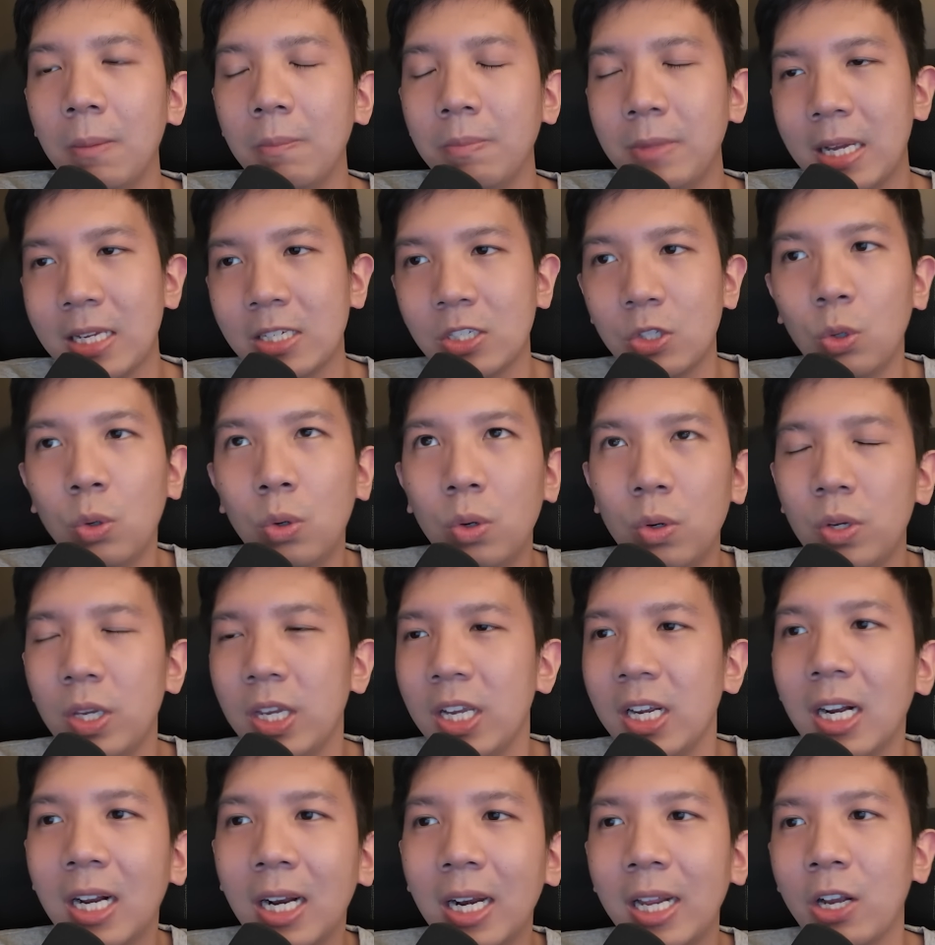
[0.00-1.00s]
There's no
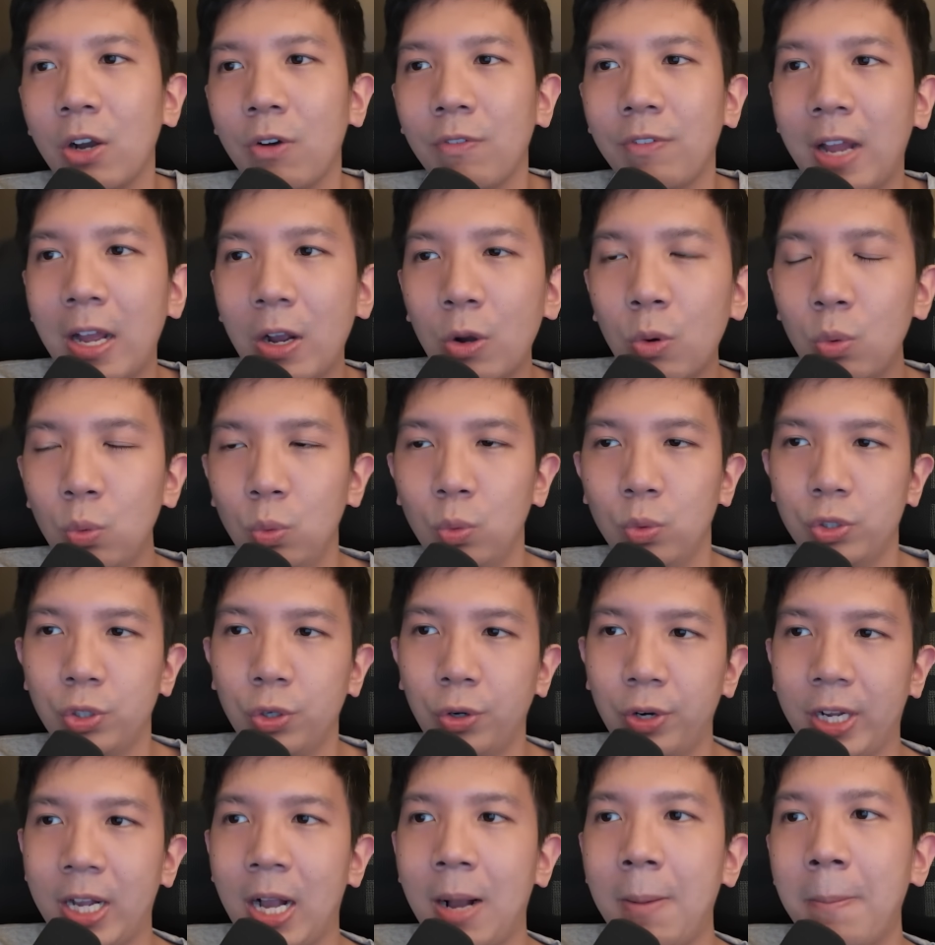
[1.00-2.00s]
inkling of like who's
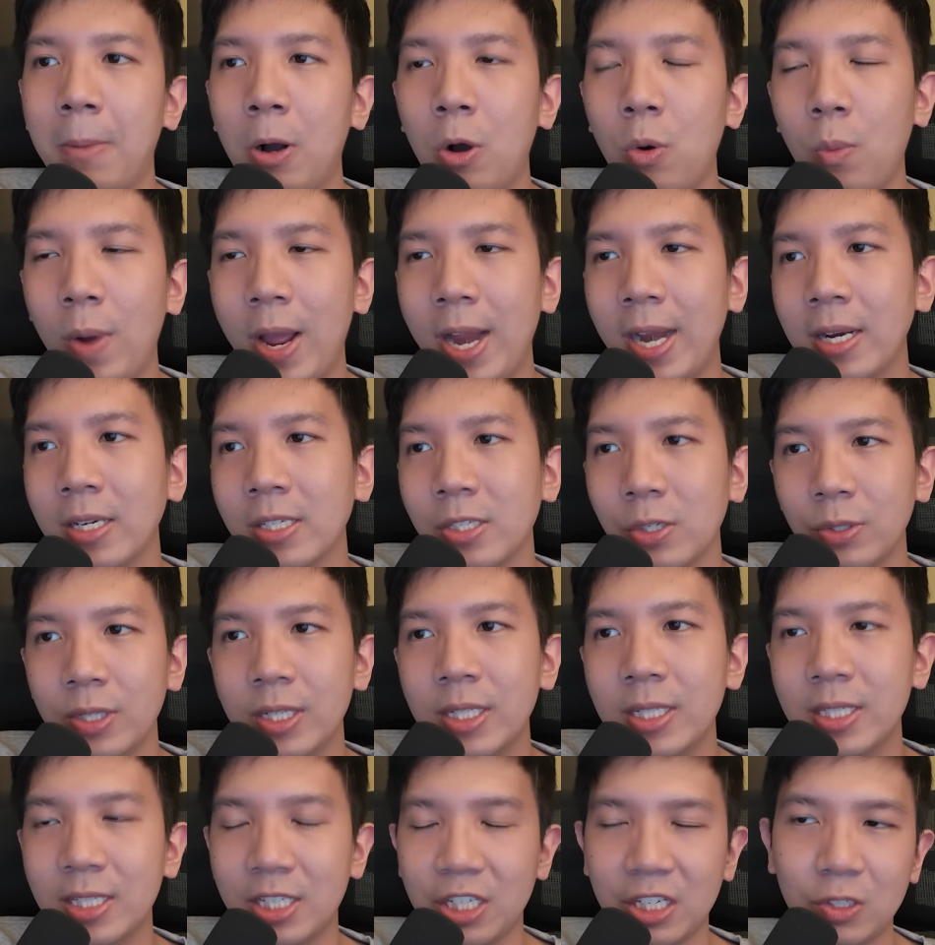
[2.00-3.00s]
going to come out when, so
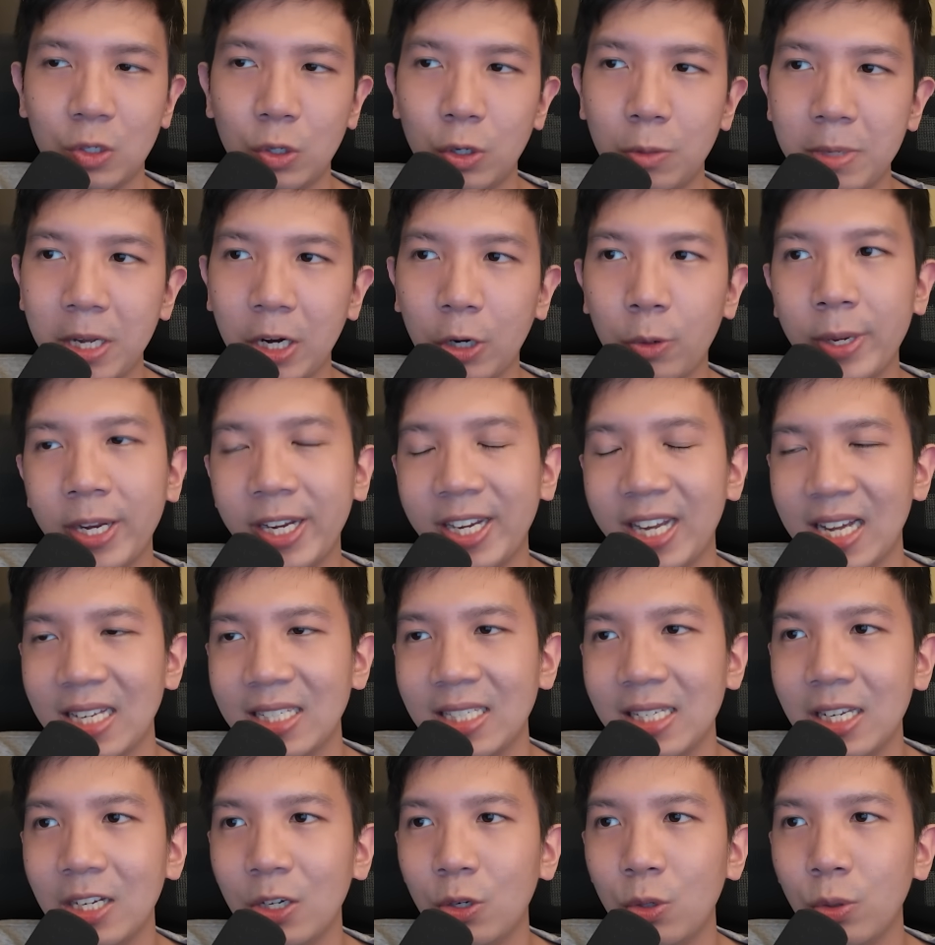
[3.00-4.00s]
this is just going to be a quick
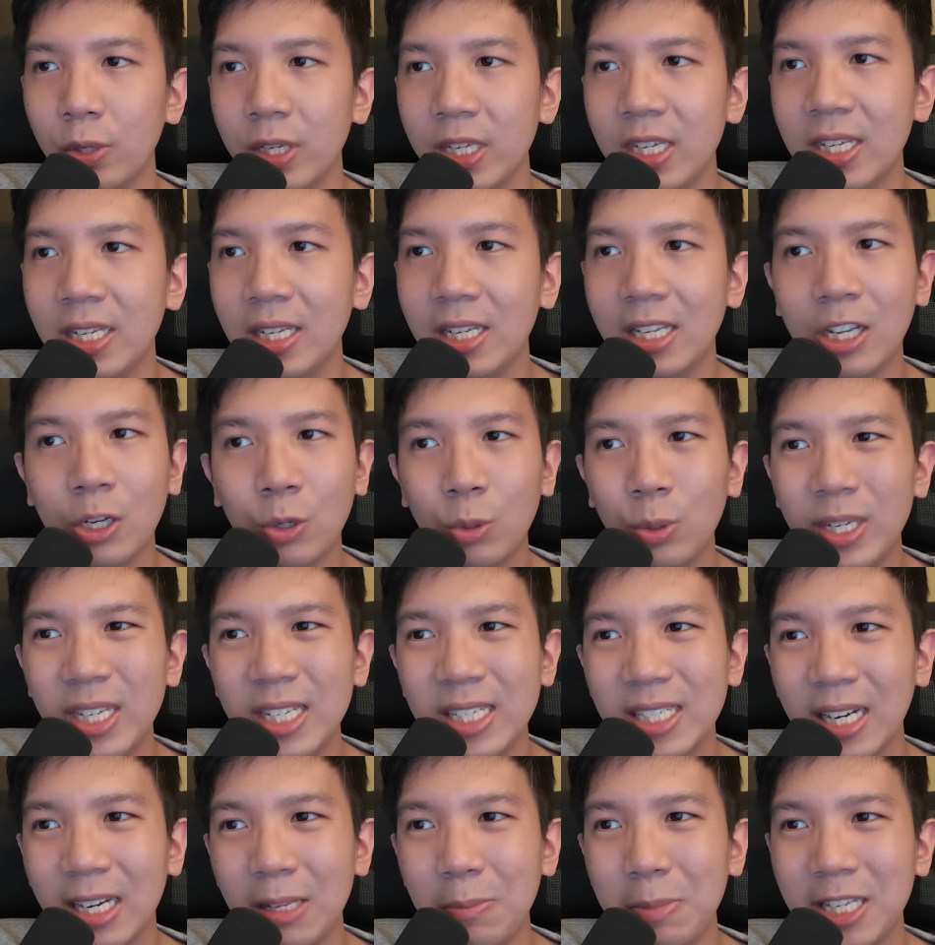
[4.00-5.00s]
guess. It could
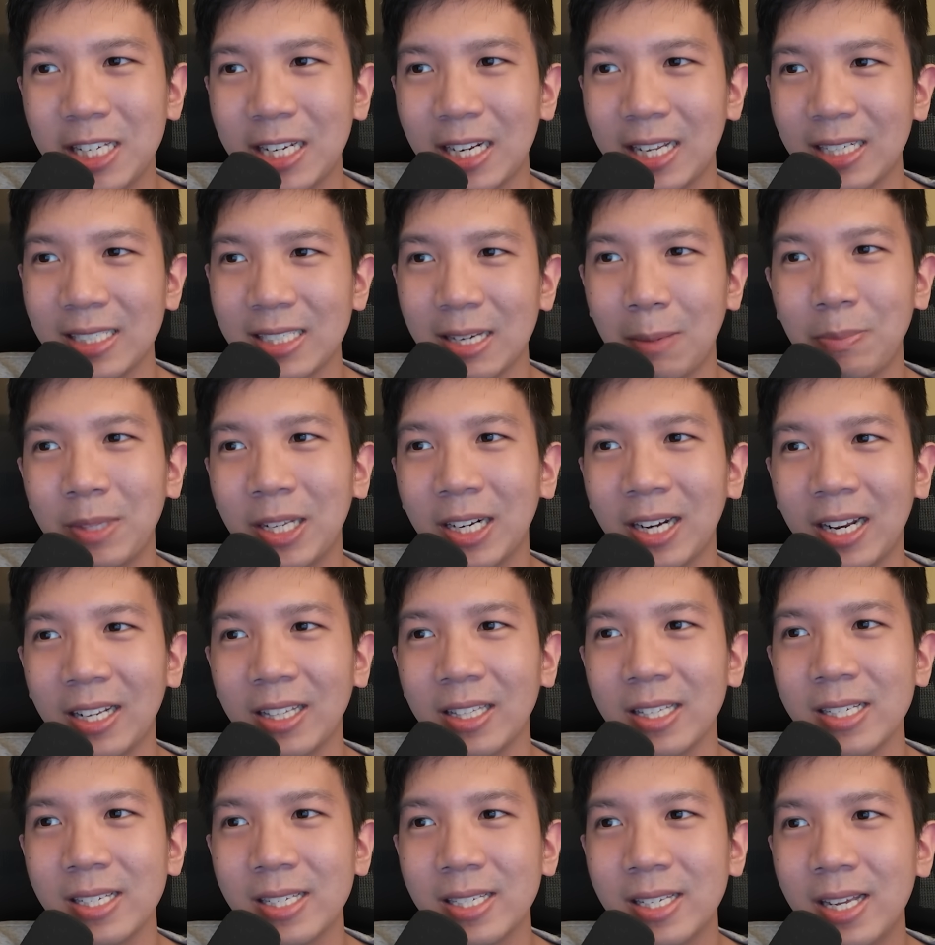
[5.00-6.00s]
easily be like something like
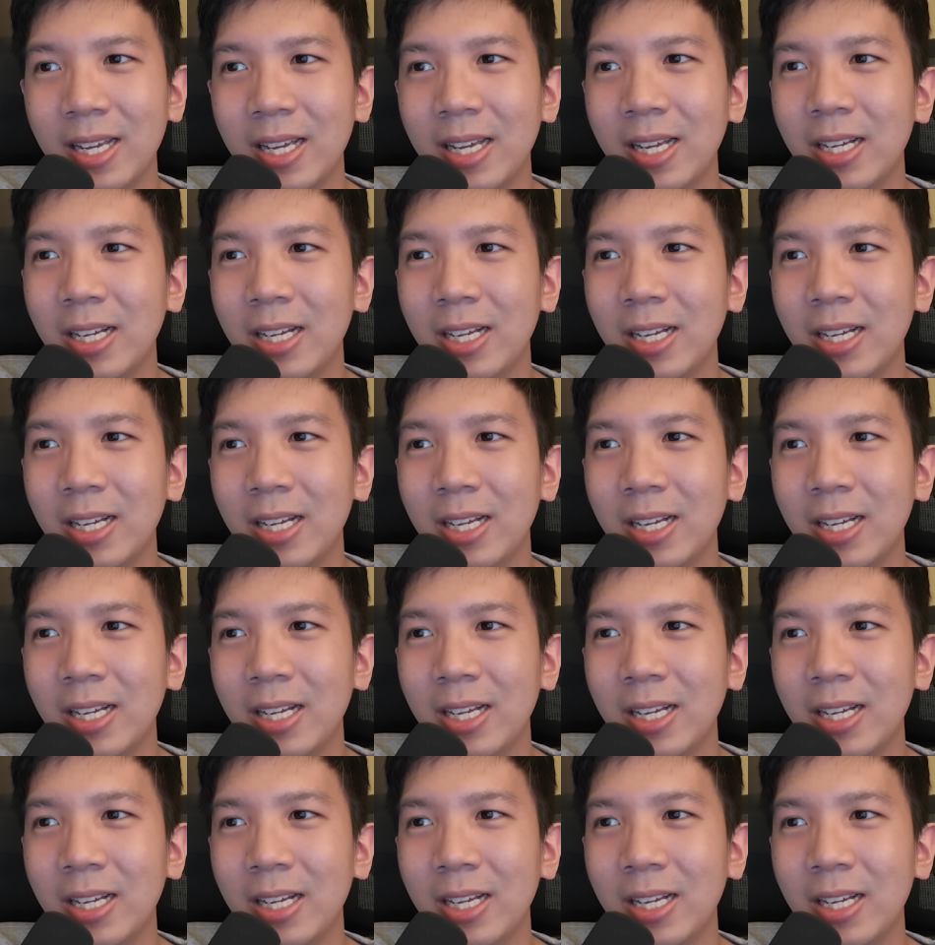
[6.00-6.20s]
this.